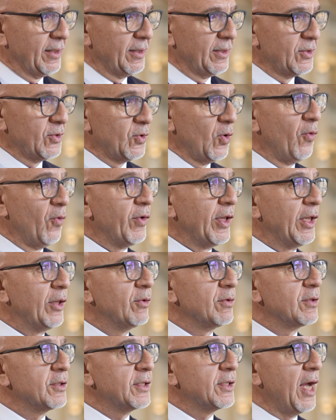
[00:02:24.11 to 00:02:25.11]
So we need
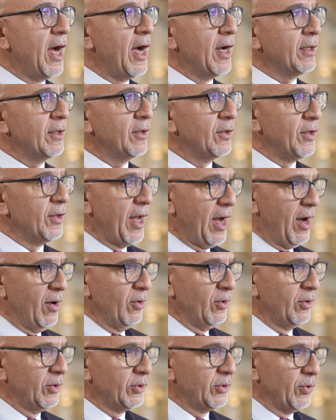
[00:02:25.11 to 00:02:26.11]
to start now
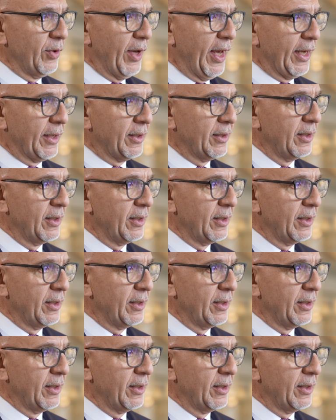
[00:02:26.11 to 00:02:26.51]
to act.